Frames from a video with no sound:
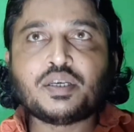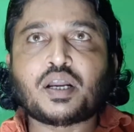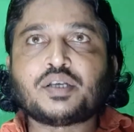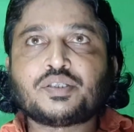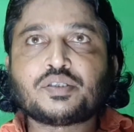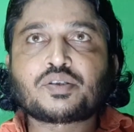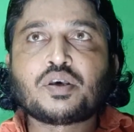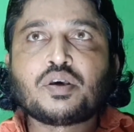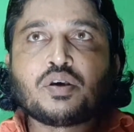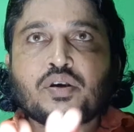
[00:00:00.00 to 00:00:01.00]
crisis.
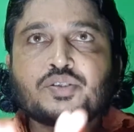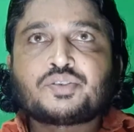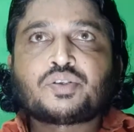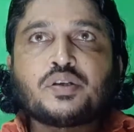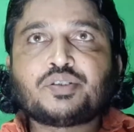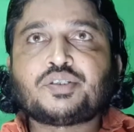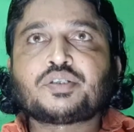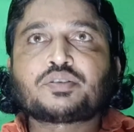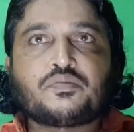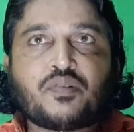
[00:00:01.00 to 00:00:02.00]

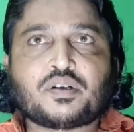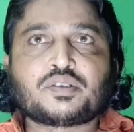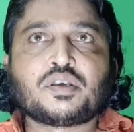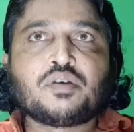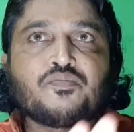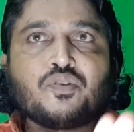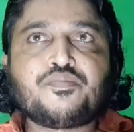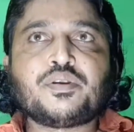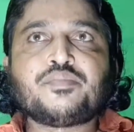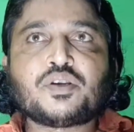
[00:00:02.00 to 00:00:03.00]
26th verse,
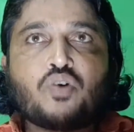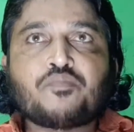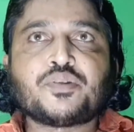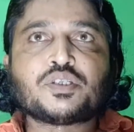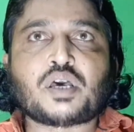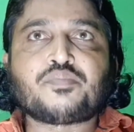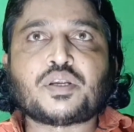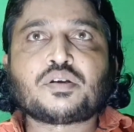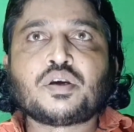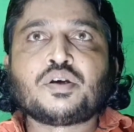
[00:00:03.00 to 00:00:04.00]
fulfillment of
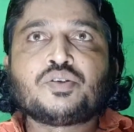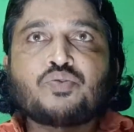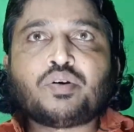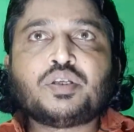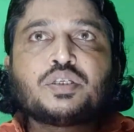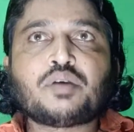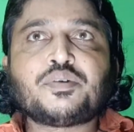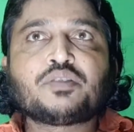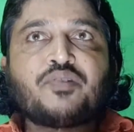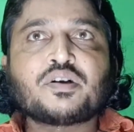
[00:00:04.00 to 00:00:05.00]
discernment.
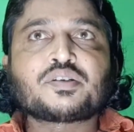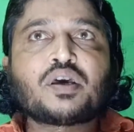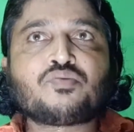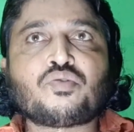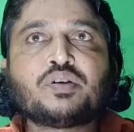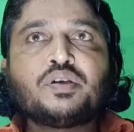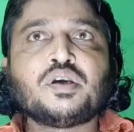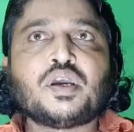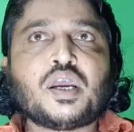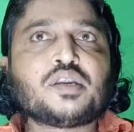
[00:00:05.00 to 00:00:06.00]
27th verse and
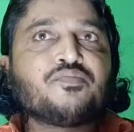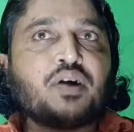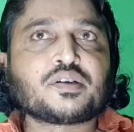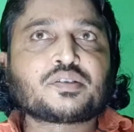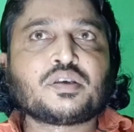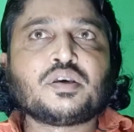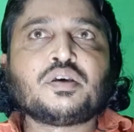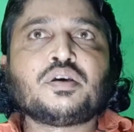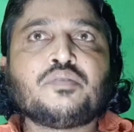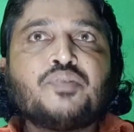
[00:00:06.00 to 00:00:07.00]
28th verse,
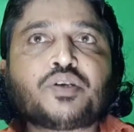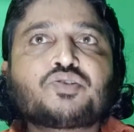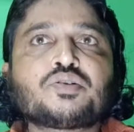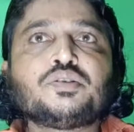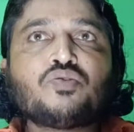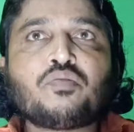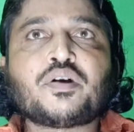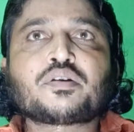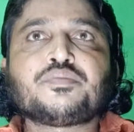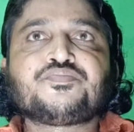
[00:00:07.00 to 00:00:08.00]
victory
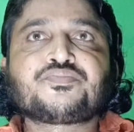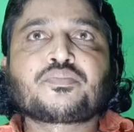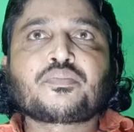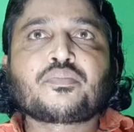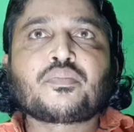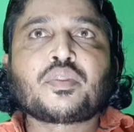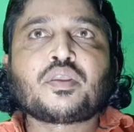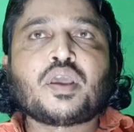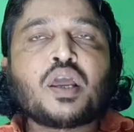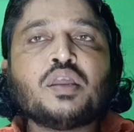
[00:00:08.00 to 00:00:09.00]
over
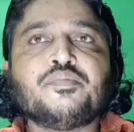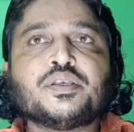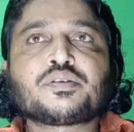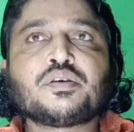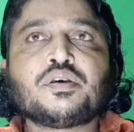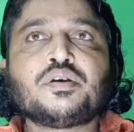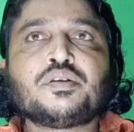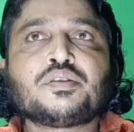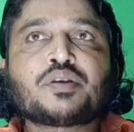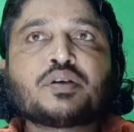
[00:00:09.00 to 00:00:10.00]
enemies.
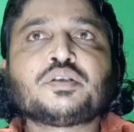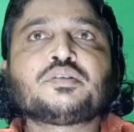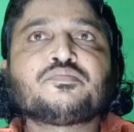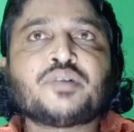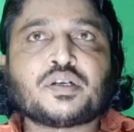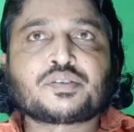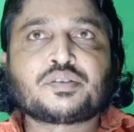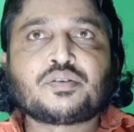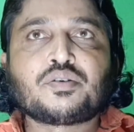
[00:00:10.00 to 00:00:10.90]
30th verse,